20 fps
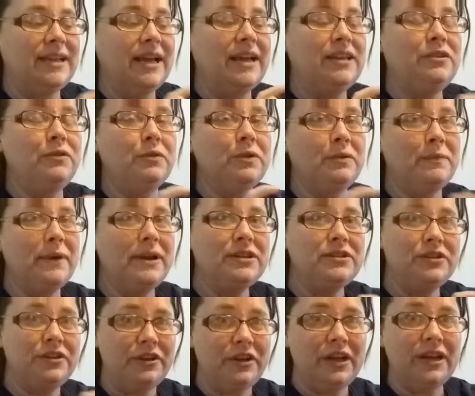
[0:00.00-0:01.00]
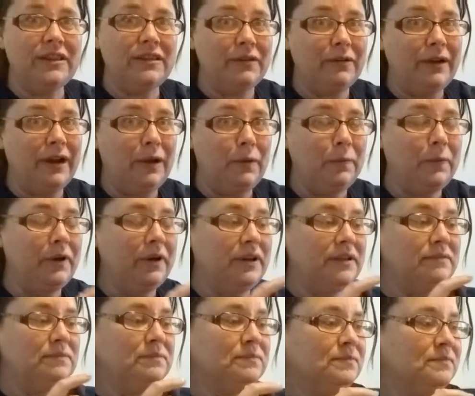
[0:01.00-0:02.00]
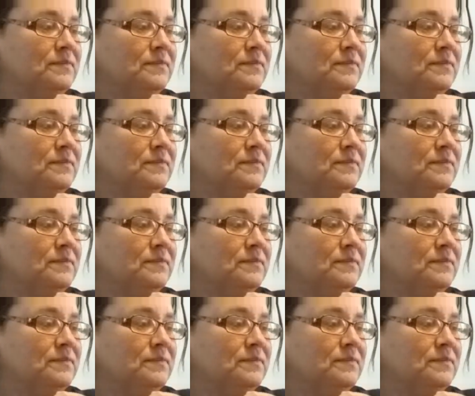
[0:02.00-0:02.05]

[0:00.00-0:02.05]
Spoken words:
And you want to make sure you get the right one.